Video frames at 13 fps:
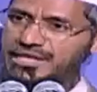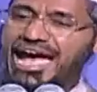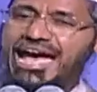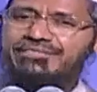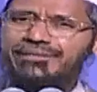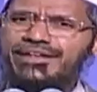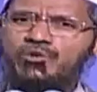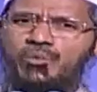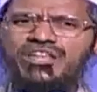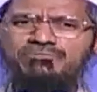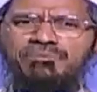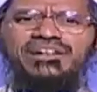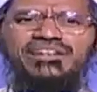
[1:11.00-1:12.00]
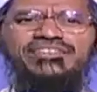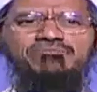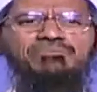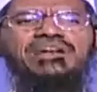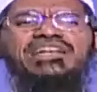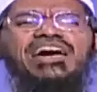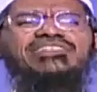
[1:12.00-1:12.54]
And the investment in this
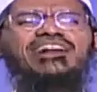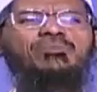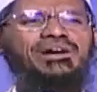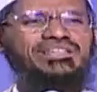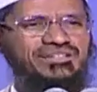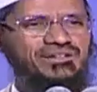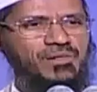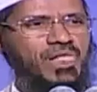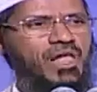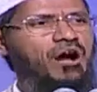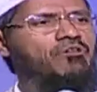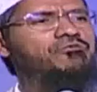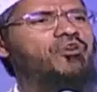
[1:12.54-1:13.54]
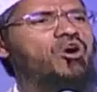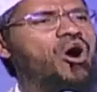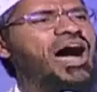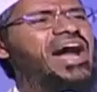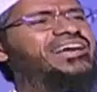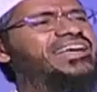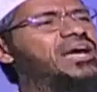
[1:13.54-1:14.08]
media is how much?
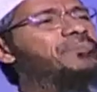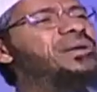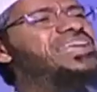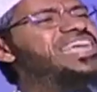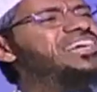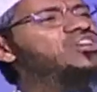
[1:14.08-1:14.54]
$400 billion.